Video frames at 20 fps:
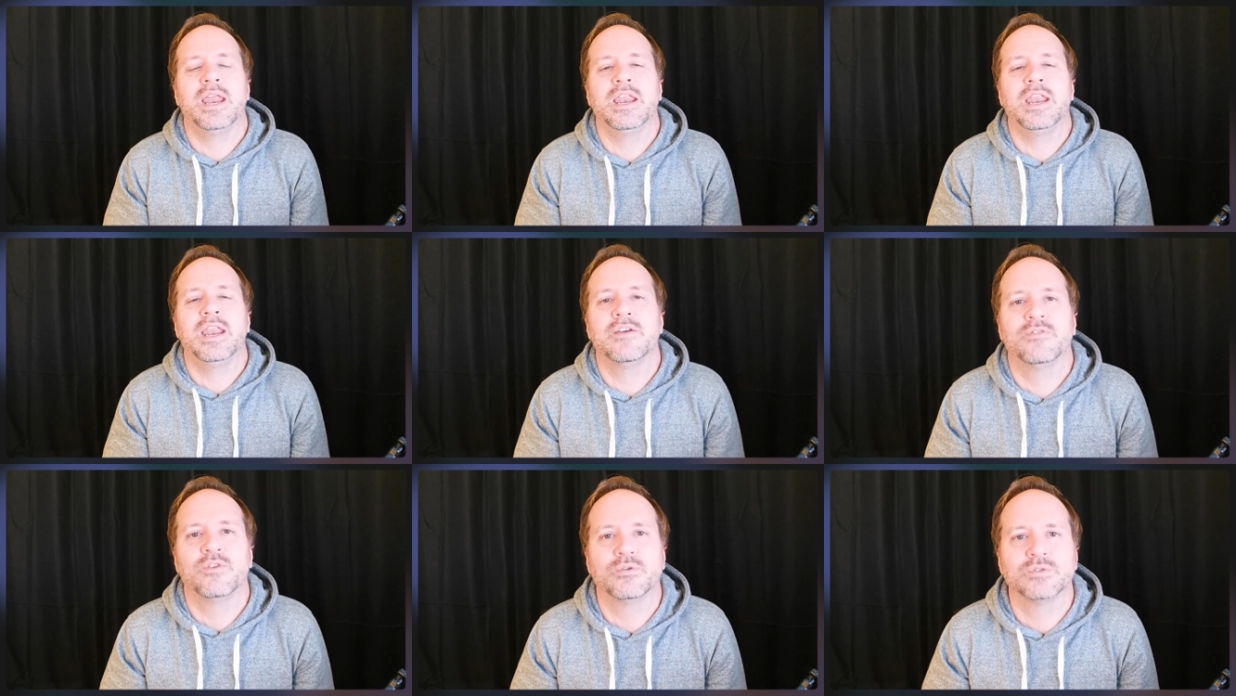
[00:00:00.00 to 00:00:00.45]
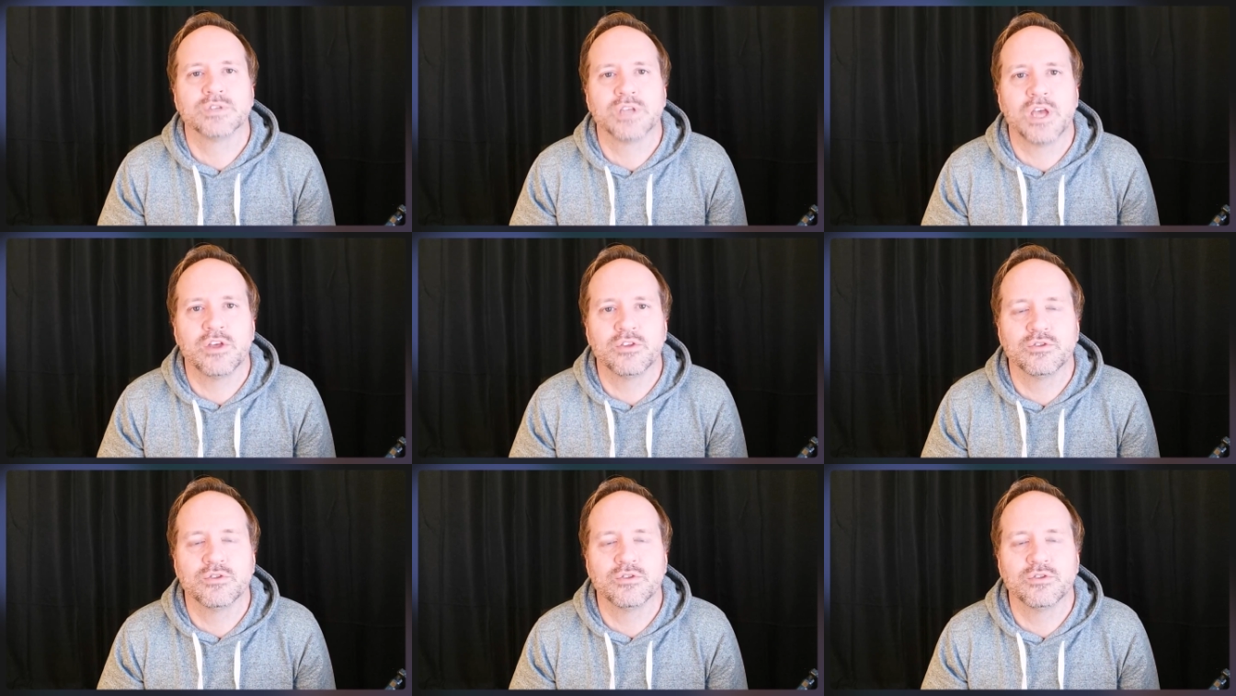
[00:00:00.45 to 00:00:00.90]
any of
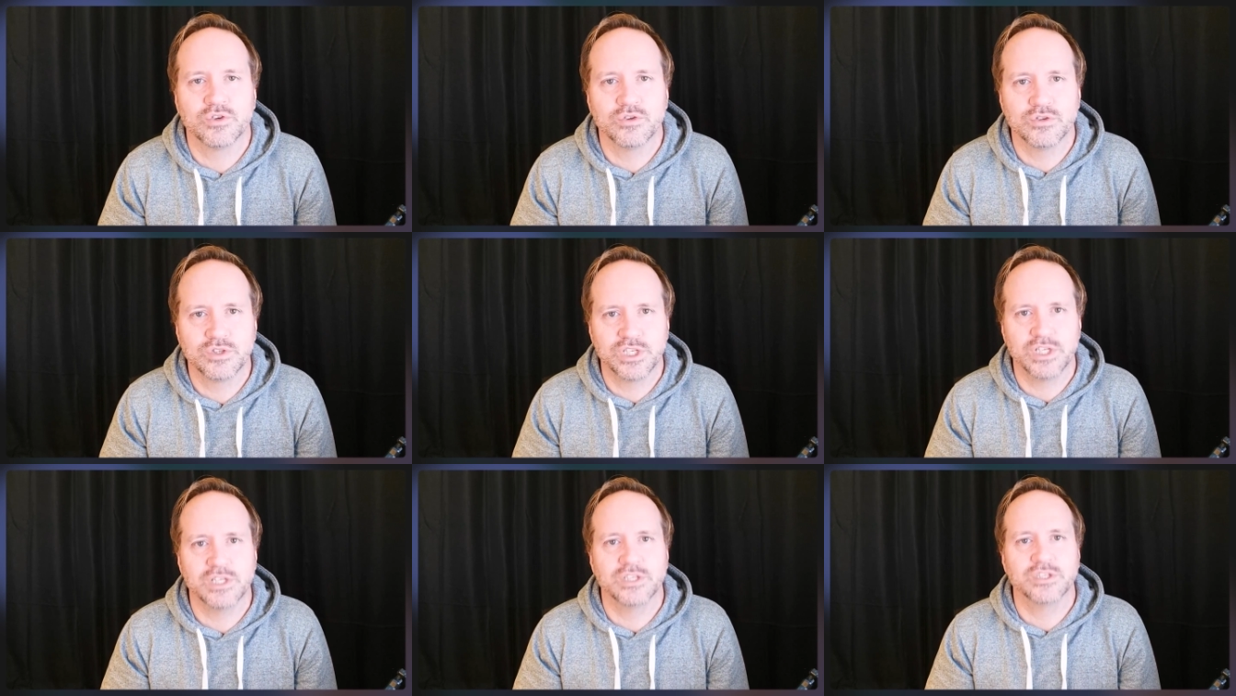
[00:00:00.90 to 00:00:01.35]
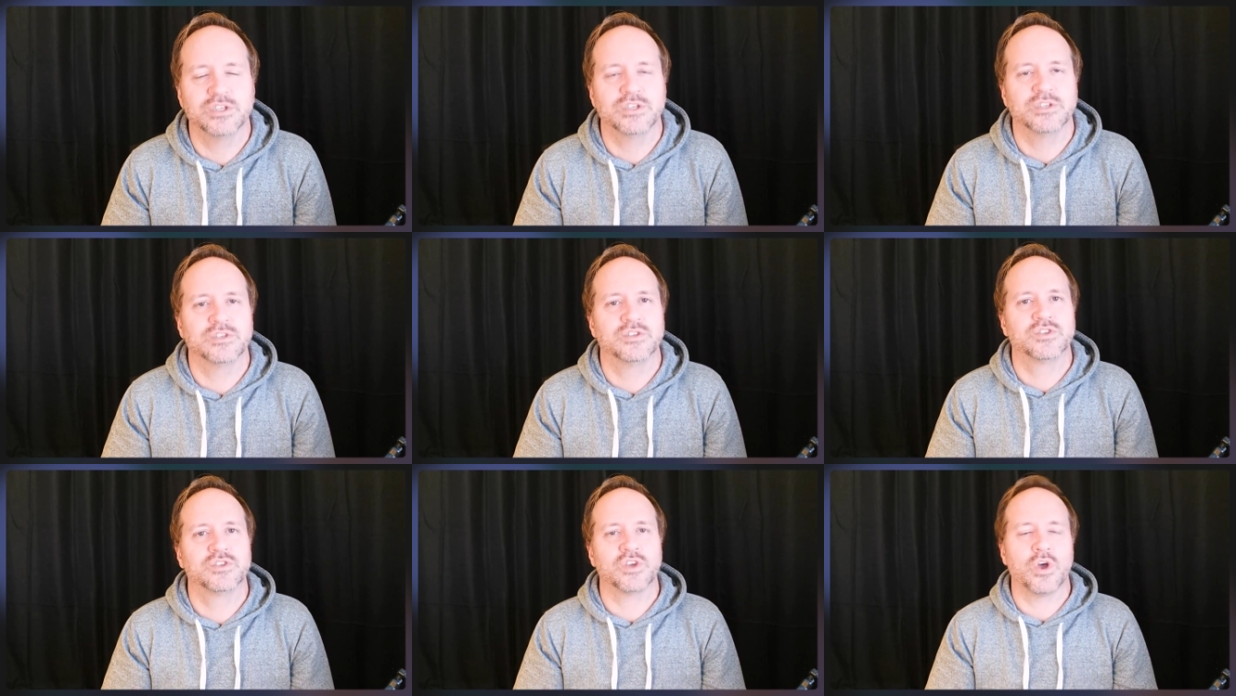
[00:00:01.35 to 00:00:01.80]
those other search
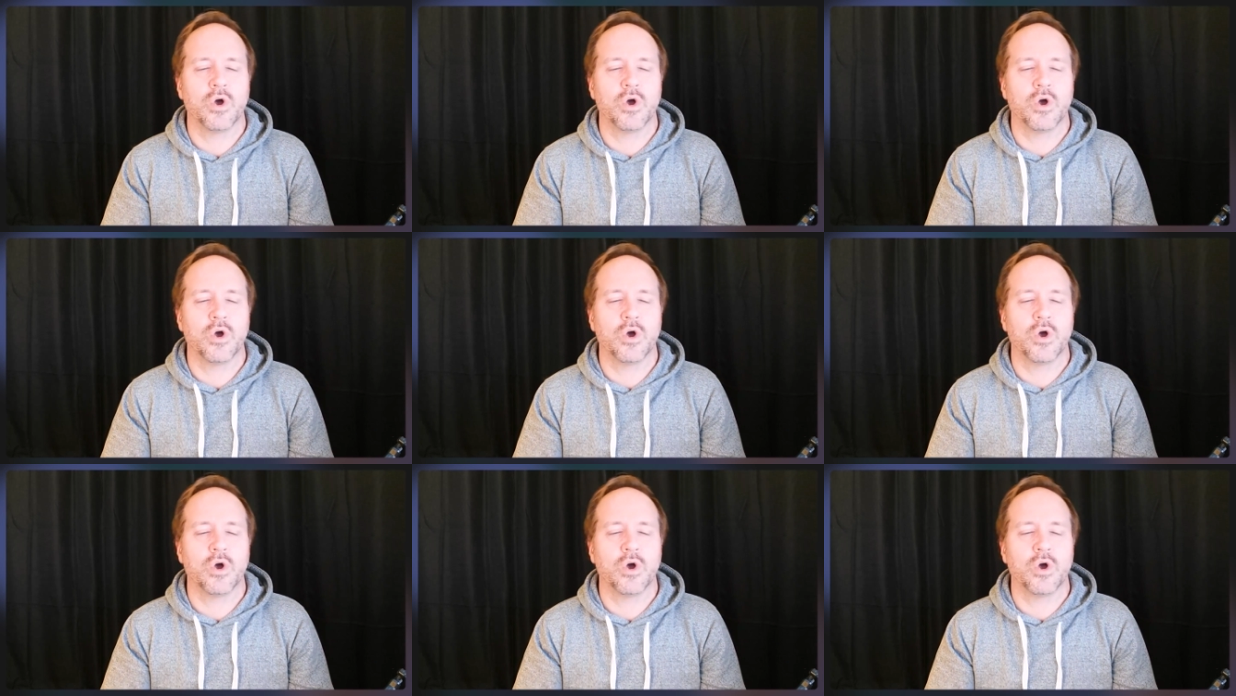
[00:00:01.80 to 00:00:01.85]
engines.